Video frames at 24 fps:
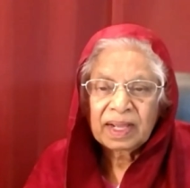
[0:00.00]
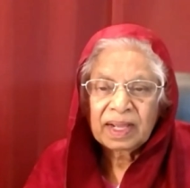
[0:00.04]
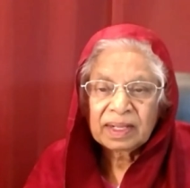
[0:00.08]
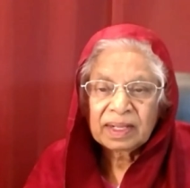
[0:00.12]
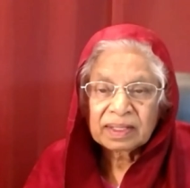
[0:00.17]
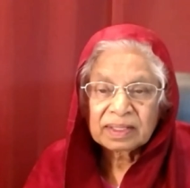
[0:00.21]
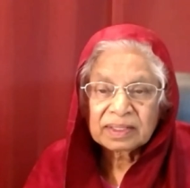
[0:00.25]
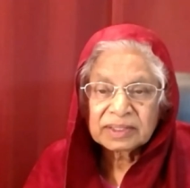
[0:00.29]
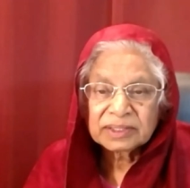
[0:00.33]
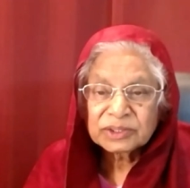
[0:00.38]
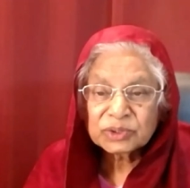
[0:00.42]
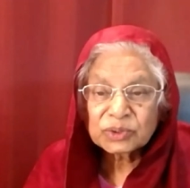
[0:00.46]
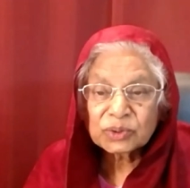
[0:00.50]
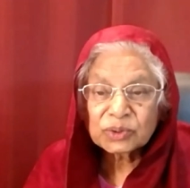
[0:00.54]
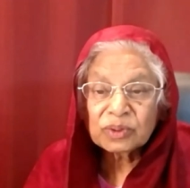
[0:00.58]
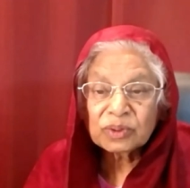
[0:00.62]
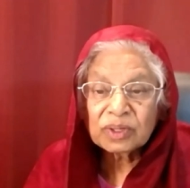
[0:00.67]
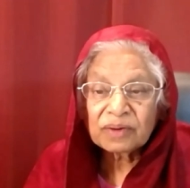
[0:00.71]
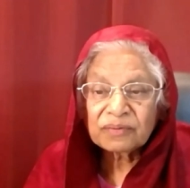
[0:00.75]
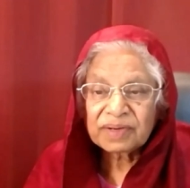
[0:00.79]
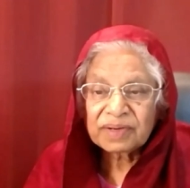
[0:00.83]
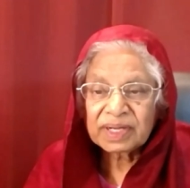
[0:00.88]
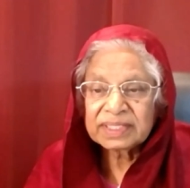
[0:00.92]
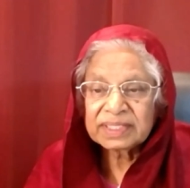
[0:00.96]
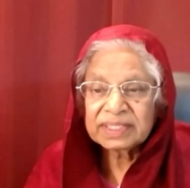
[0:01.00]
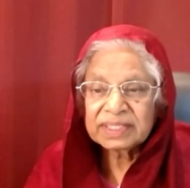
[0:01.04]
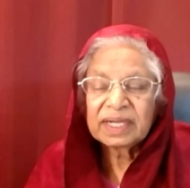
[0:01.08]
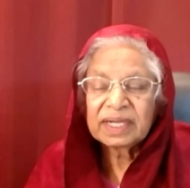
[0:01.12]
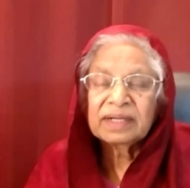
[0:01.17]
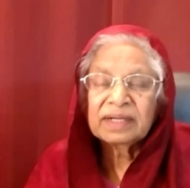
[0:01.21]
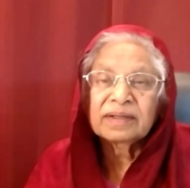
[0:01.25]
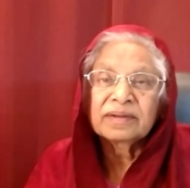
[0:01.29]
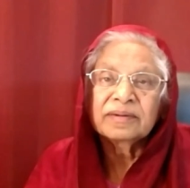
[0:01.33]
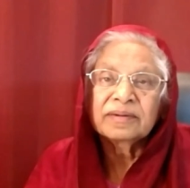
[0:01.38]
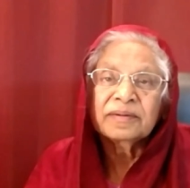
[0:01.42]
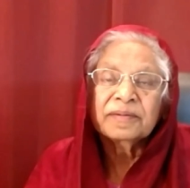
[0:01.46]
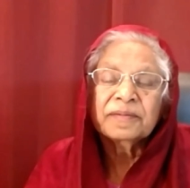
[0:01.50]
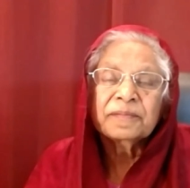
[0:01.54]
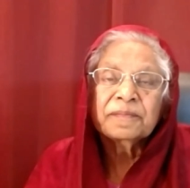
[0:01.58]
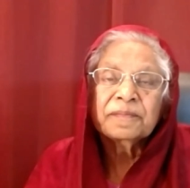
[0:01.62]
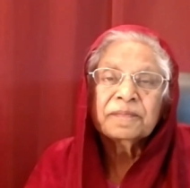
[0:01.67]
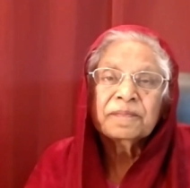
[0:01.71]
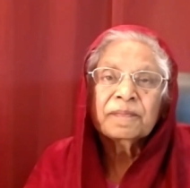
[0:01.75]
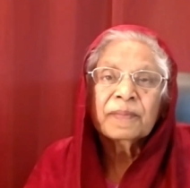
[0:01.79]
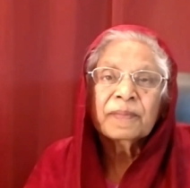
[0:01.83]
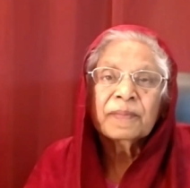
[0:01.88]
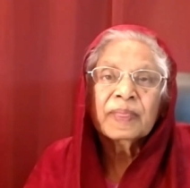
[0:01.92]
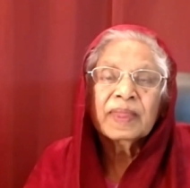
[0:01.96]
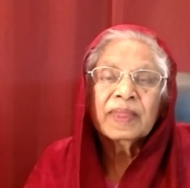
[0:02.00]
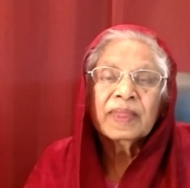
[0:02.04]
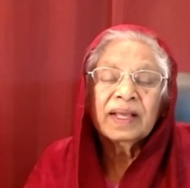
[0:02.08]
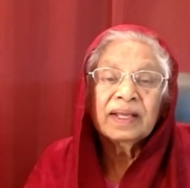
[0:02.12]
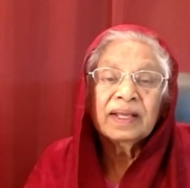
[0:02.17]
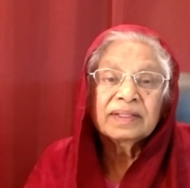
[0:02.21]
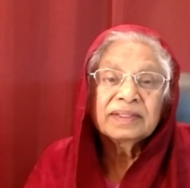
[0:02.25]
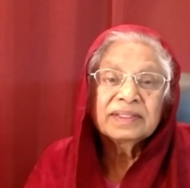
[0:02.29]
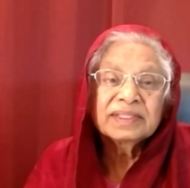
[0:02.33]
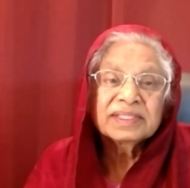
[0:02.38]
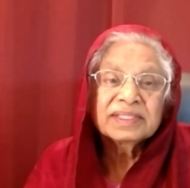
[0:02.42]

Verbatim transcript: Uh, control of our tongue, our